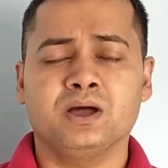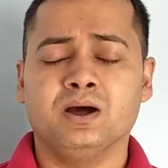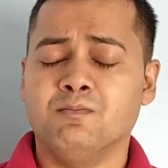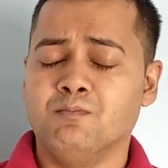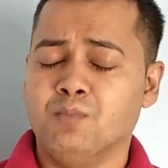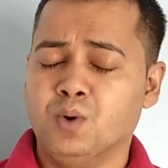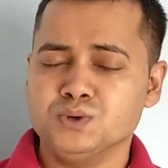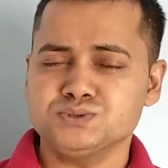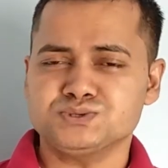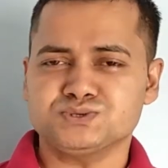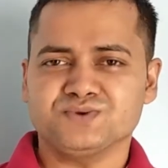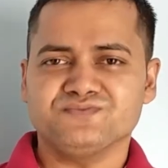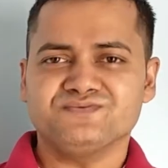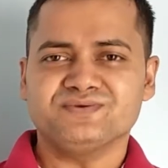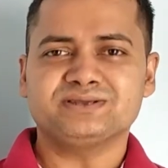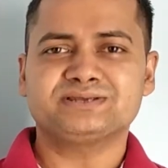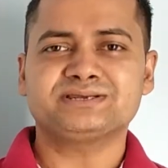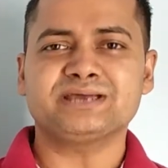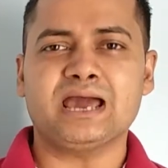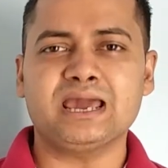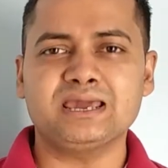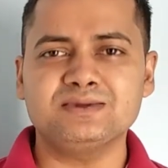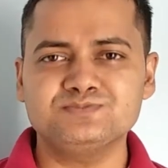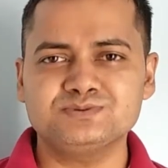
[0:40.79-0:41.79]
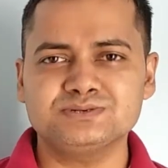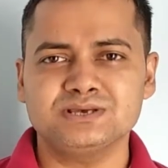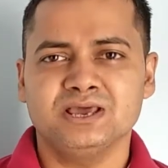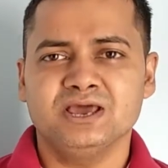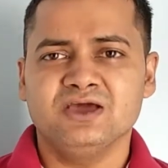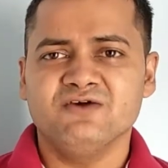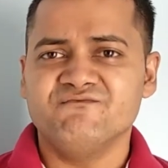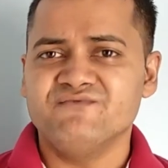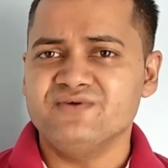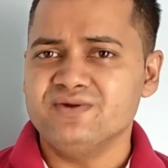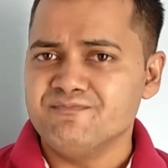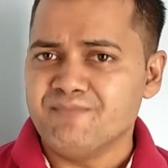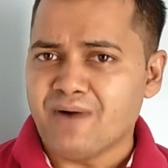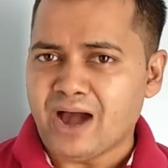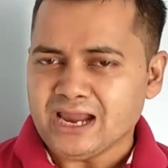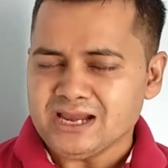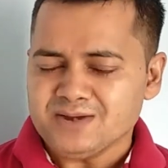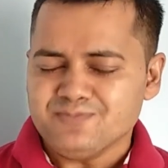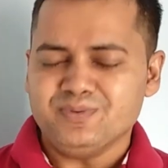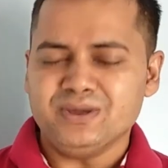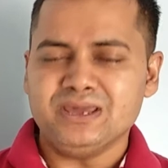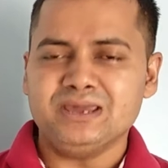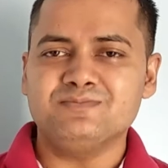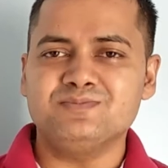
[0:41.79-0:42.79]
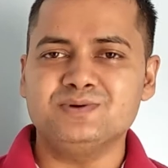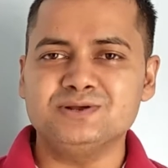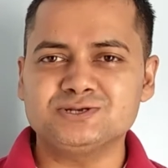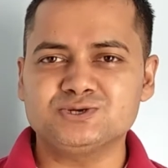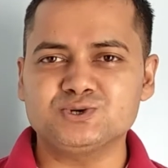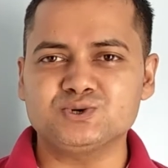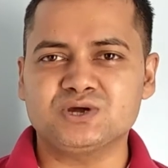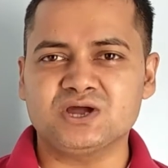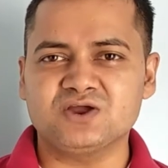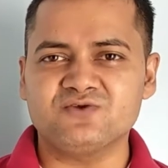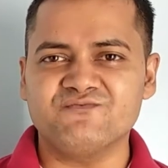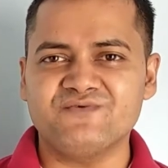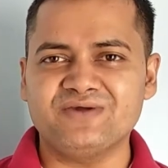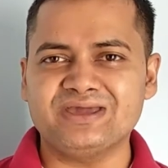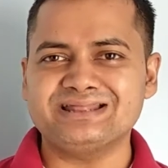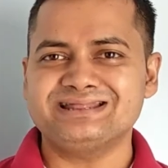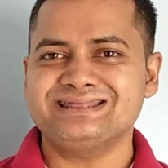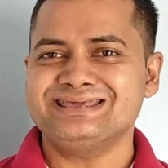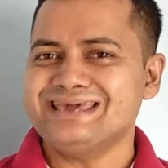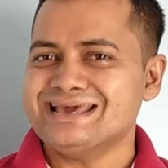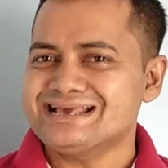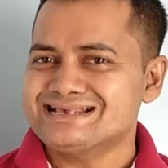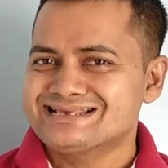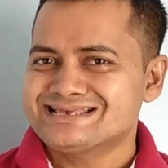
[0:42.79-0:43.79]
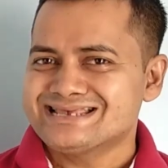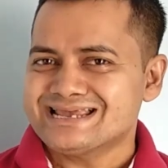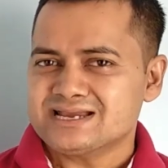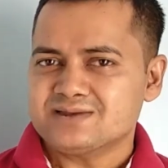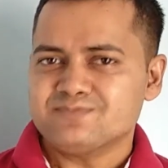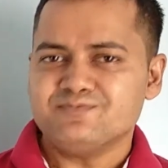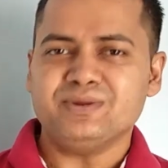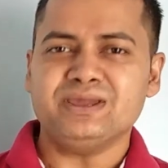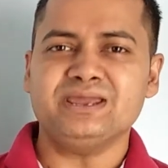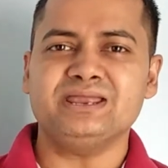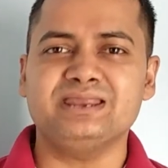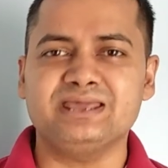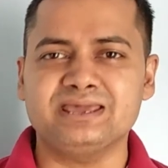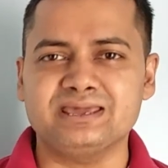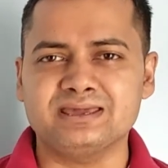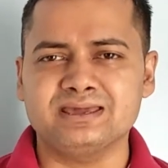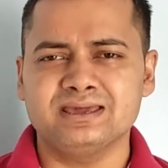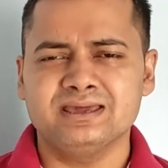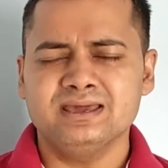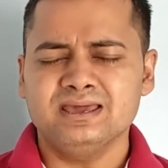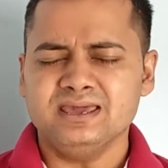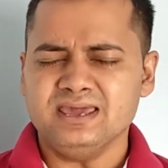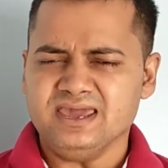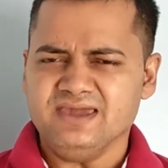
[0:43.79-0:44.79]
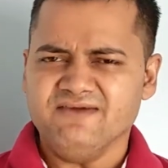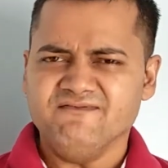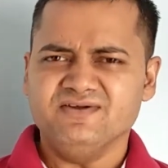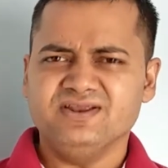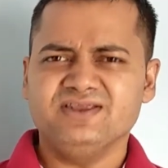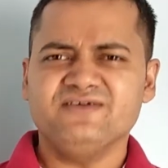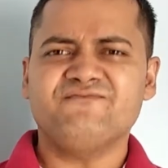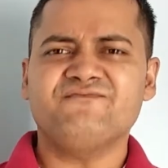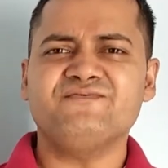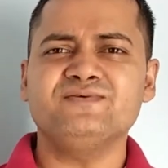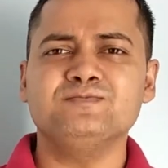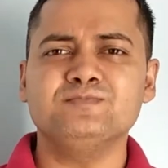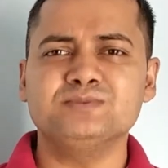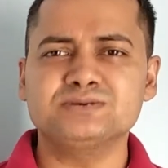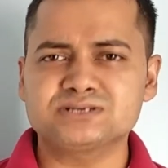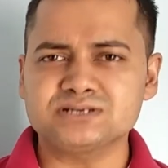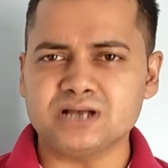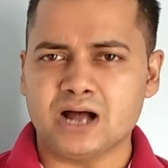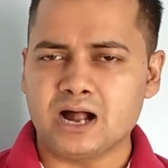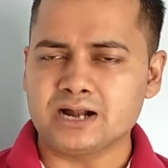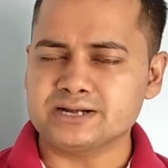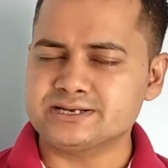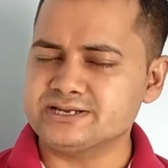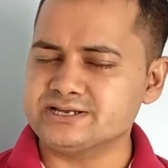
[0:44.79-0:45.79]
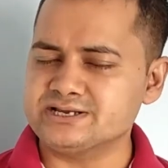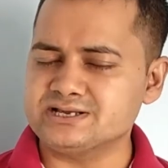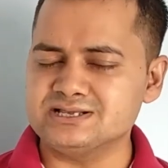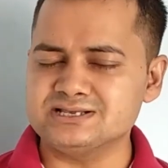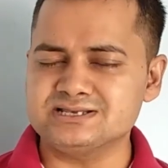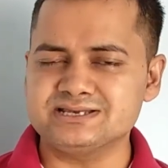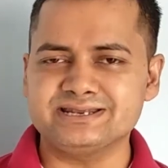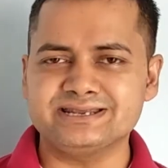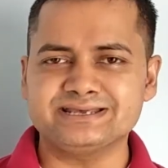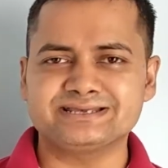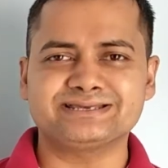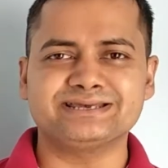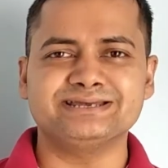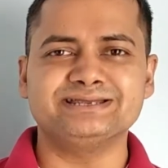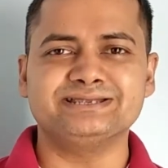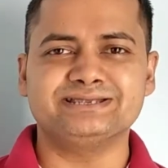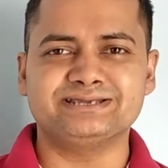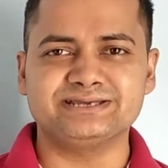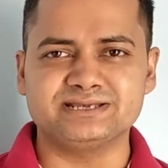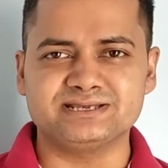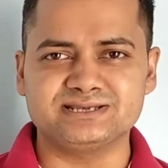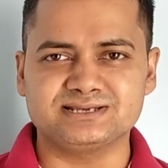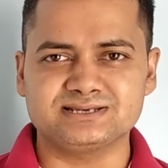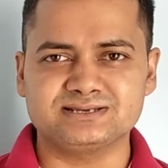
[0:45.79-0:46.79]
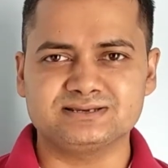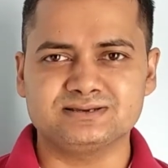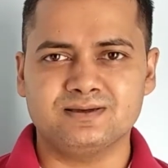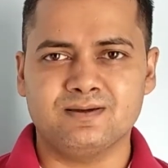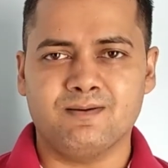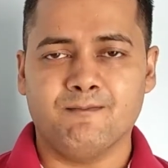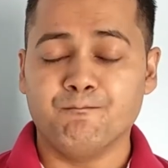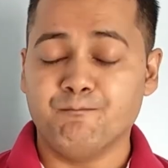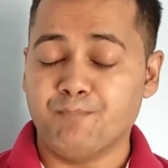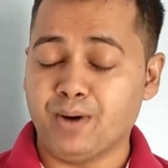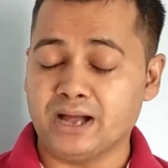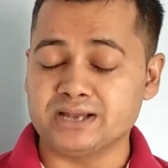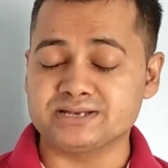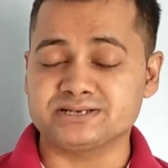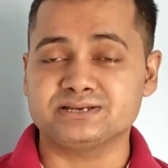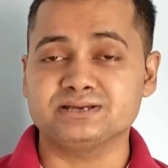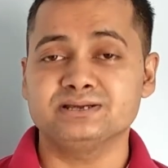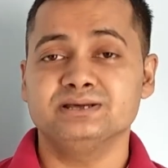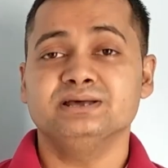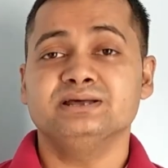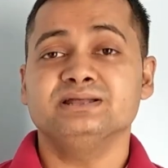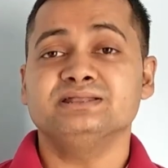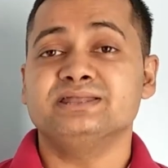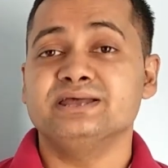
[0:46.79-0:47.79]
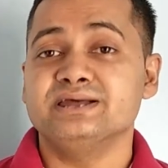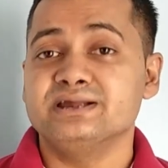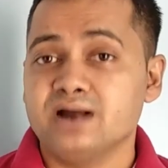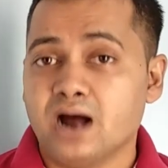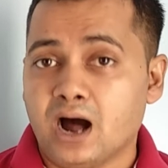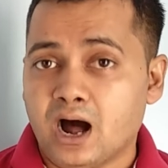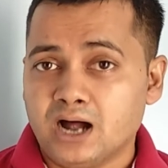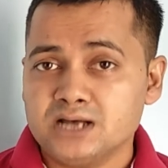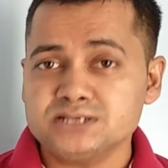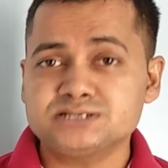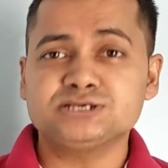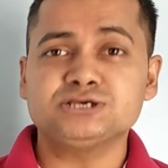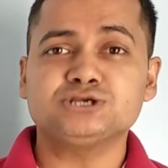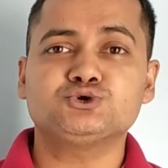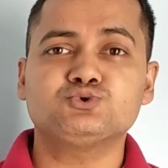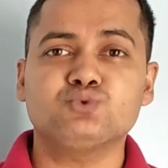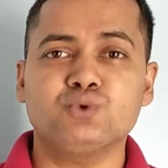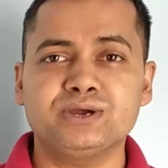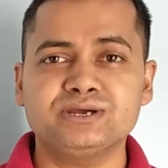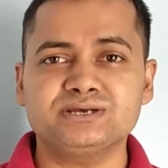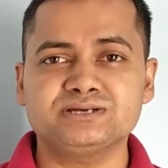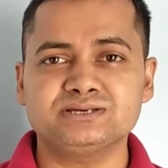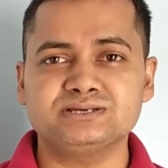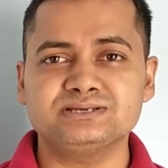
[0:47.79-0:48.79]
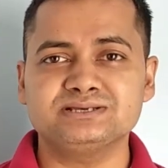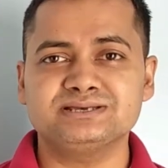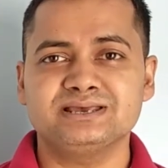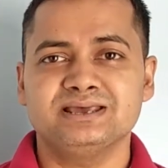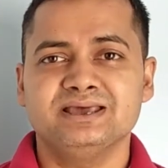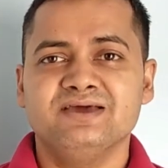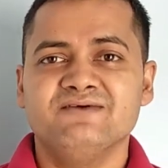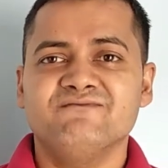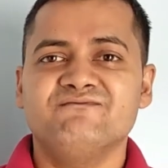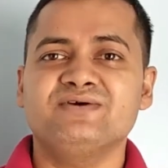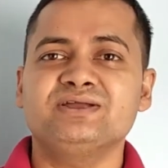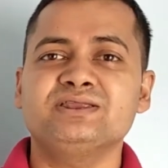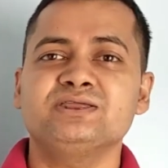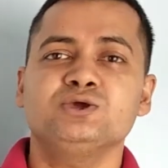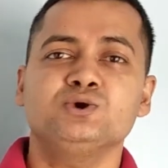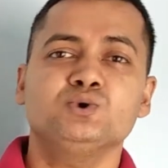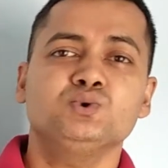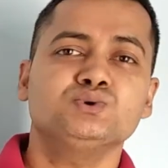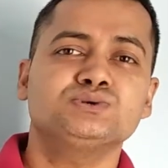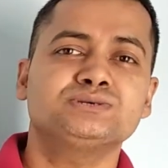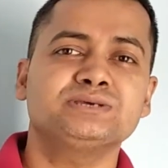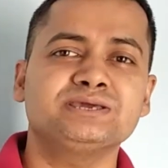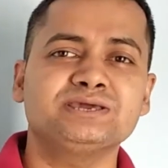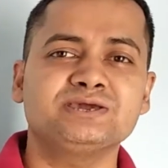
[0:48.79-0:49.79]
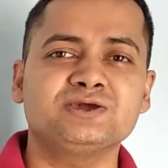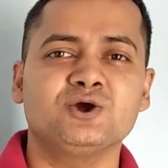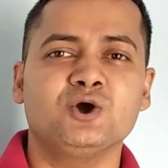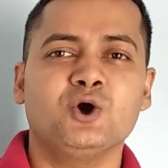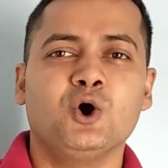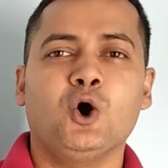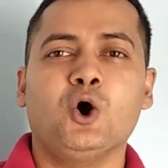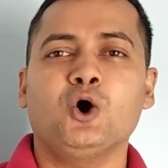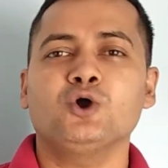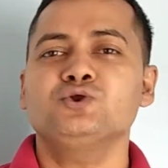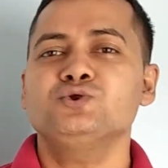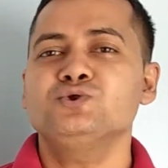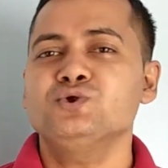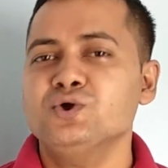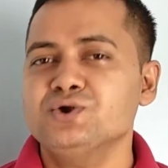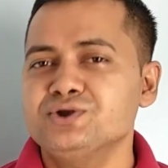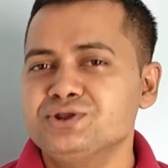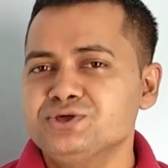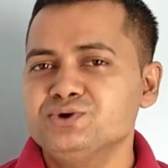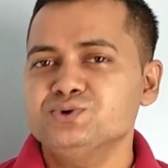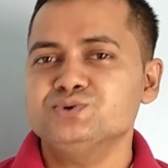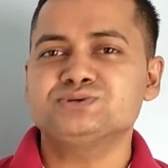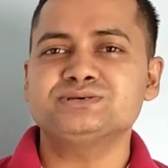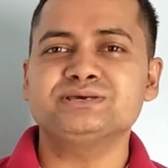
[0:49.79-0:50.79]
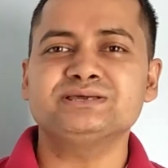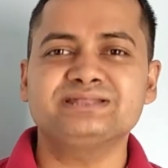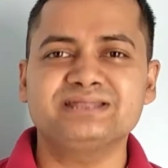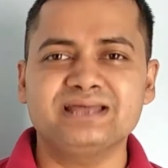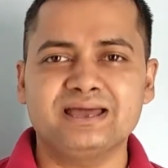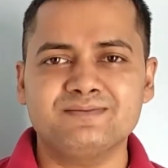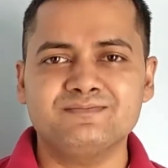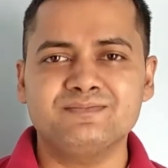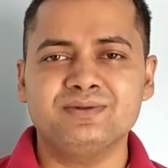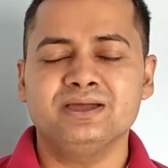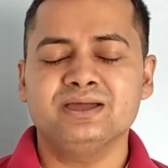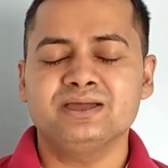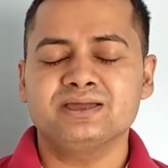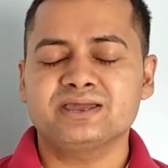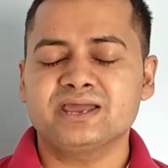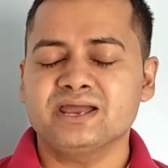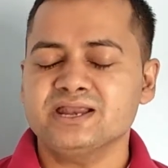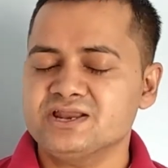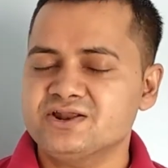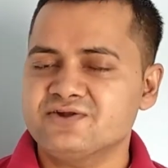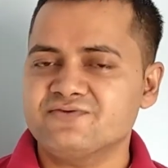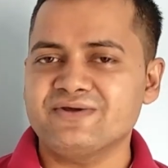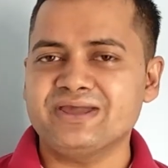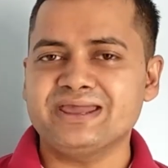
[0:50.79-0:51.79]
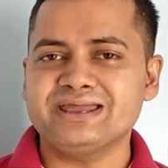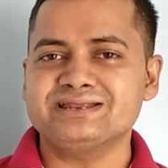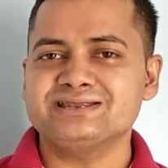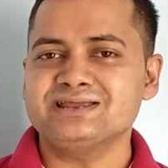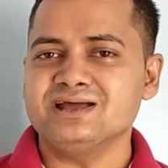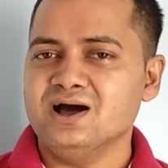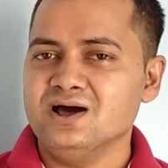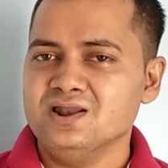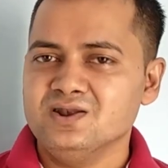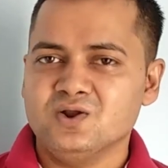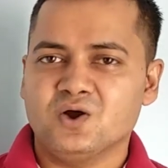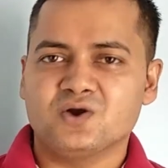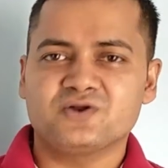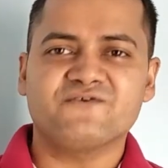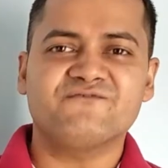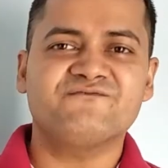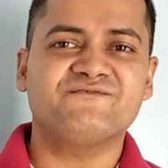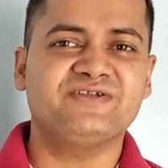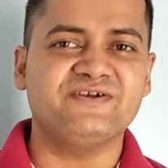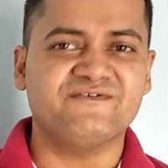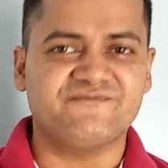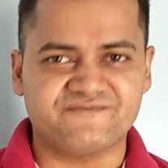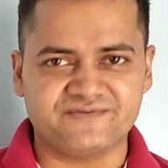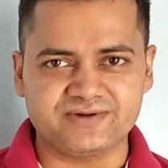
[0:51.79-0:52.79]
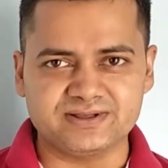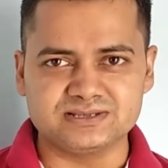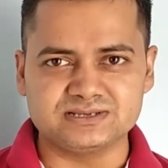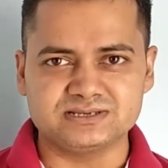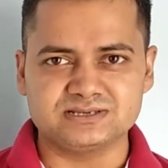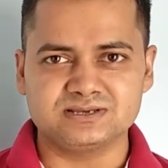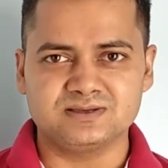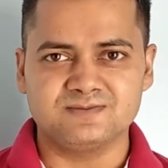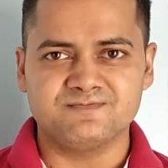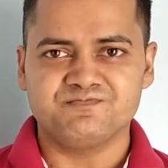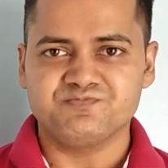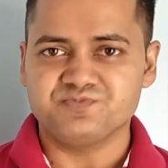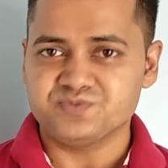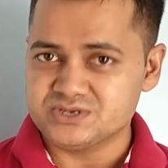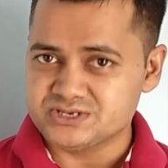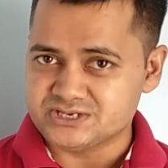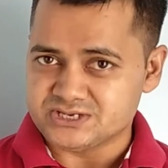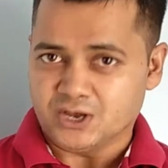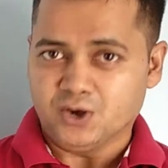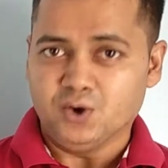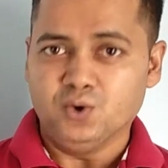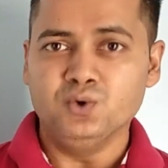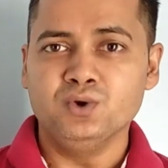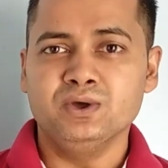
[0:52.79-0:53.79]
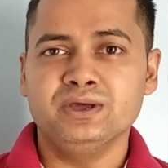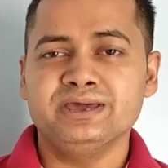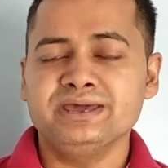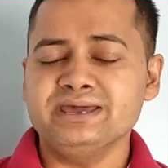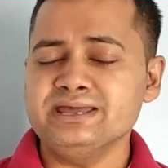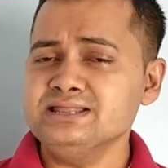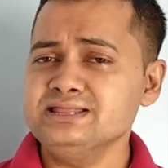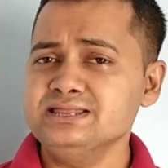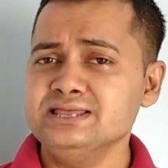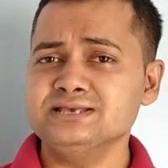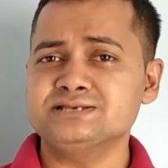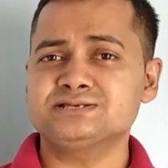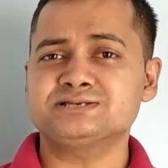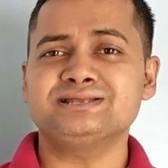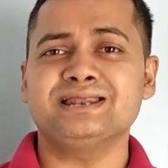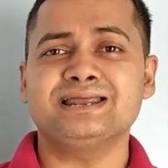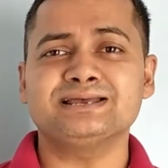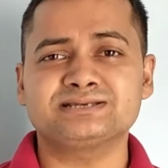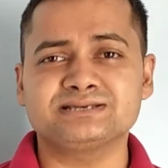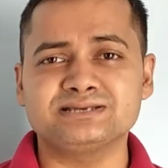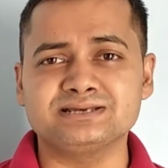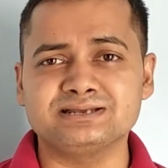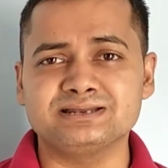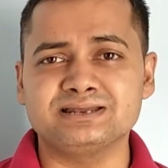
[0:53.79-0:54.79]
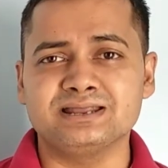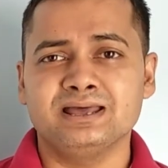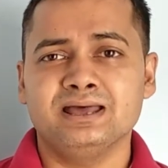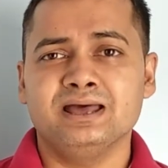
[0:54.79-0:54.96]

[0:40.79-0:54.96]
Most of the times, we might be able to convey the exact meaning, even if we miss articles in a sentence. But there are situations when using or not using them can create a lot of difference. So, in this lesson,